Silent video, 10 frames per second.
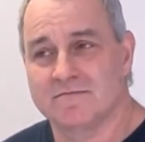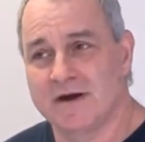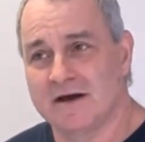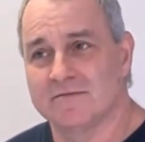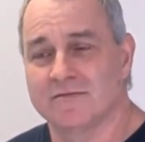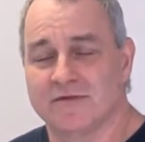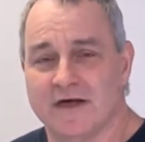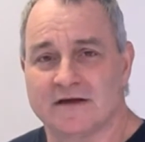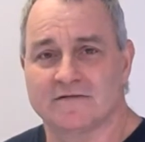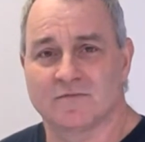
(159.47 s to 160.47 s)
about the
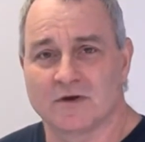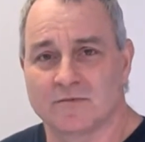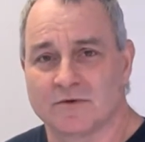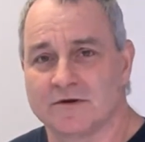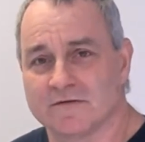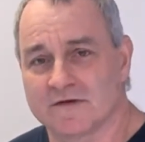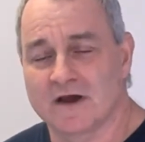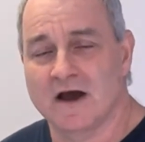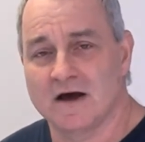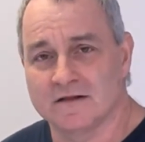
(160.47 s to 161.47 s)
last couple years
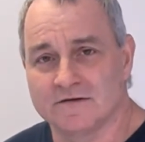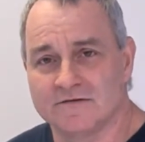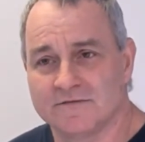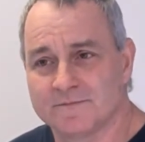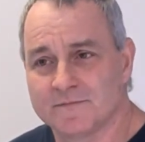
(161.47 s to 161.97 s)
of college.